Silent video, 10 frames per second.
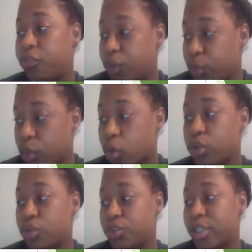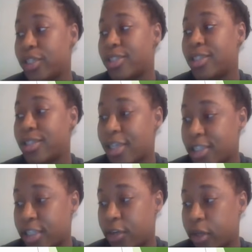food or nutrients
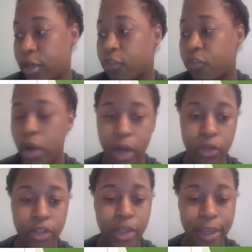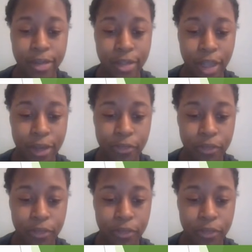necessary for health and life.